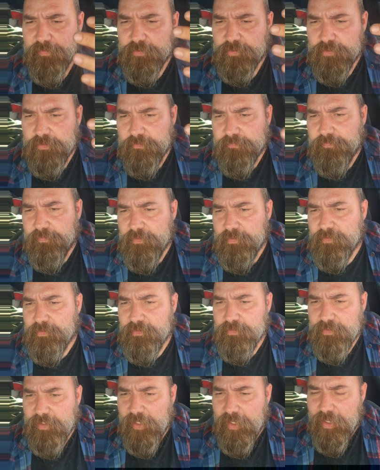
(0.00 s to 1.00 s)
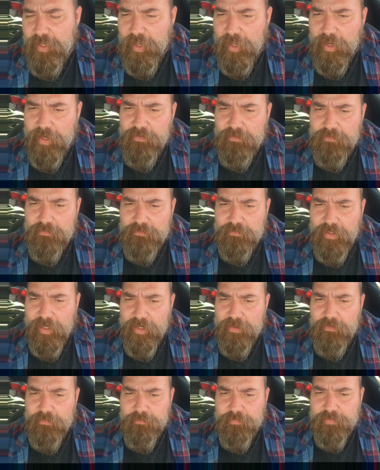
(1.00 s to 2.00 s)
So for instance, I
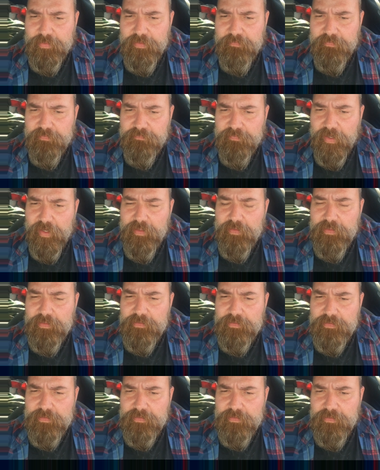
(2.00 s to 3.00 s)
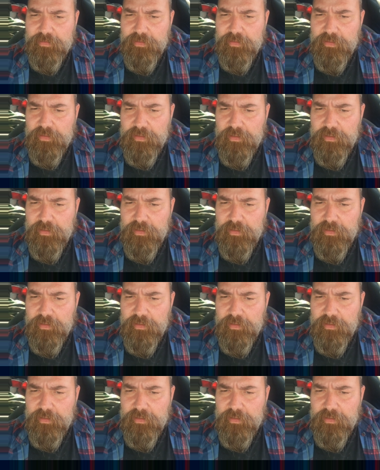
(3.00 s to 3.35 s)
don't believe in violence.